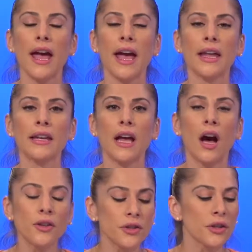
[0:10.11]
and
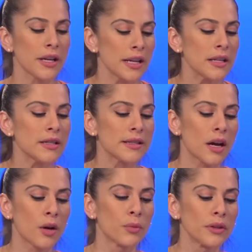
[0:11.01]
under his
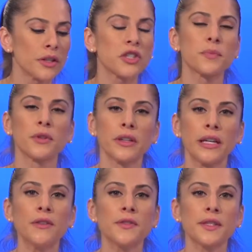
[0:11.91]
religious
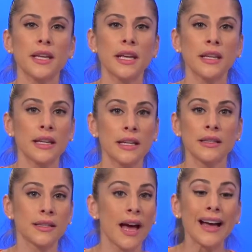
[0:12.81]
beliefs, it
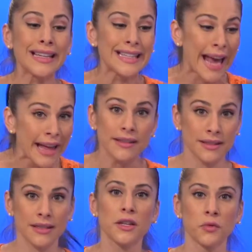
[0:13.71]
is
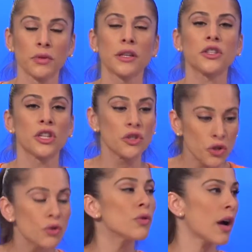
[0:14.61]
against his religion
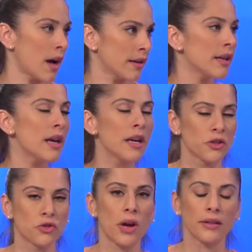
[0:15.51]
to cut
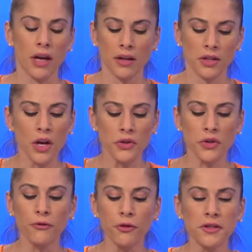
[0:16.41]
his dreadlocks. So
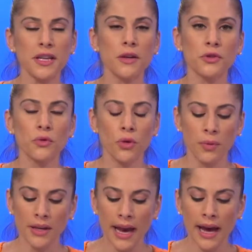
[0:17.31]
the first day of school
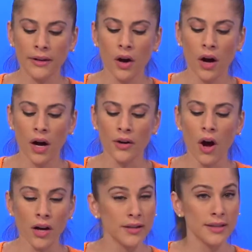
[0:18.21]
began on
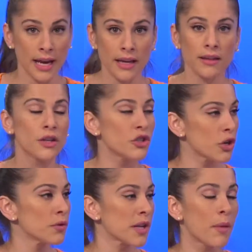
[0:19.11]
August 8th. He
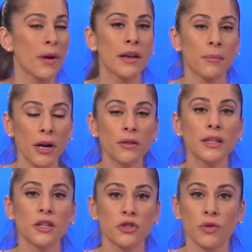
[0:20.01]
shows up, and
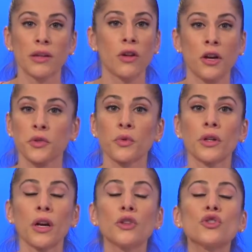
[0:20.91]
apparently his dreadlocks
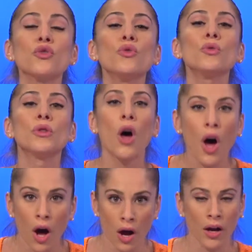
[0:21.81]
were too
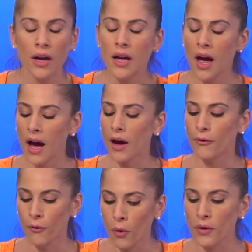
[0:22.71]
long
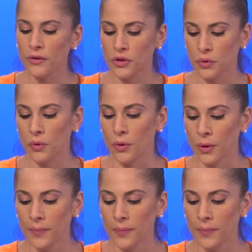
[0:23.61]
for the school.